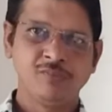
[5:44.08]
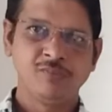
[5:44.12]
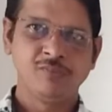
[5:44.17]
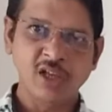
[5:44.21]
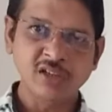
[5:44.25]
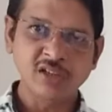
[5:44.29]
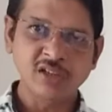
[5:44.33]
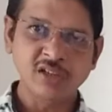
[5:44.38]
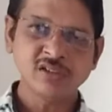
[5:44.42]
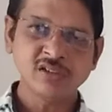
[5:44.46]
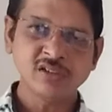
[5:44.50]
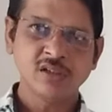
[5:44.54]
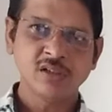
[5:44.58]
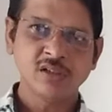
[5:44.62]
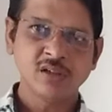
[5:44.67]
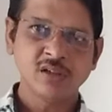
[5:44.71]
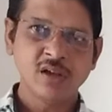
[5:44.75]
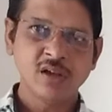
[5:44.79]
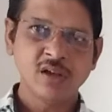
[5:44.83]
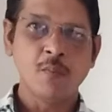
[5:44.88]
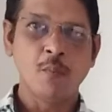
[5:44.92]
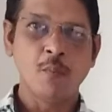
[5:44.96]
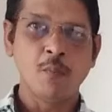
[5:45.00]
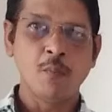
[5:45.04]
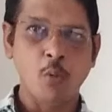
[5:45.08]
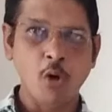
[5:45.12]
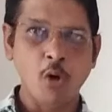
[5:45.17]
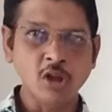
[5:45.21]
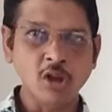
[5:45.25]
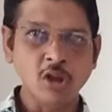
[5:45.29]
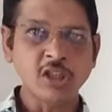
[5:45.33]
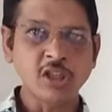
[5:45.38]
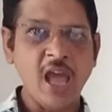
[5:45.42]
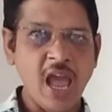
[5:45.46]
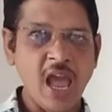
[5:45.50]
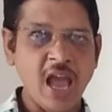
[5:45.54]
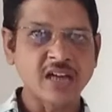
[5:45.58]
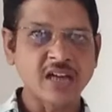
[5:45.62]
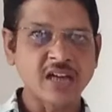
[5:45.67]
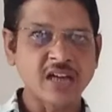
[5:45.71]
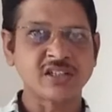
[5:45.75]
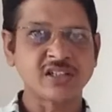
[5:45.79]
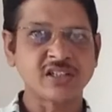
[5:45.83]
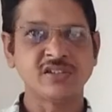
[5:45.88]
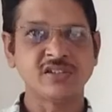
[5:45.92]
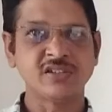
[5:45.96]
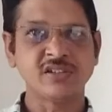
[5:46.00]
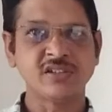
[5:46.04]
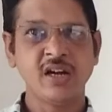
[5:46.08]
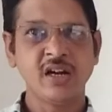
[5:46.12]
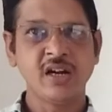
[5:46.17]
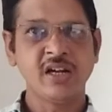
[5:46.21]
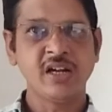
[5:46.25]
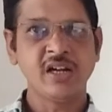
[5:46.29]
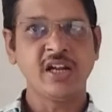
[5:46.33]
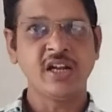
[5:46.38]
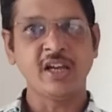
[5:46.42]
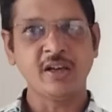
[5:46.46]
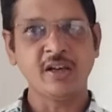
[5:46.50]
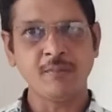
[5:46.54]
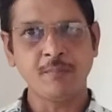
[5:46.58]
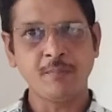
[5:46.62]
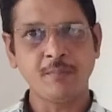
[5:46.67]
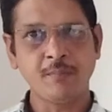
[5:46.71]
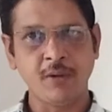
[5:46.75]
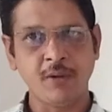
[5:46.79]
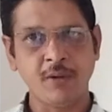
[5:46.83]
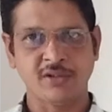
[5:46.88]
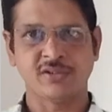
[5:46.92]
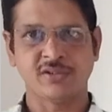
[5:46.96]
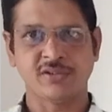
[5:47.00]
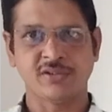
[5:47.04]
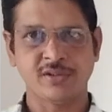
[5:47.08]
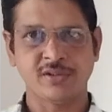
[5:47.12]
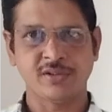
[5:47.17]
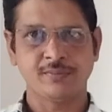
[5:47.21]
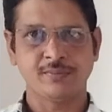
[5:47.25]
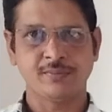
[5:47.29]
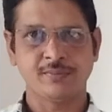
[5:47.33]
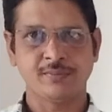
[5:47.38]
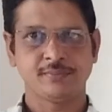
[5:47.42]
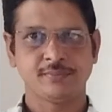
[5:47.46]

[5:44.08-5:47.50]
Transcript: Thus, both actions take place.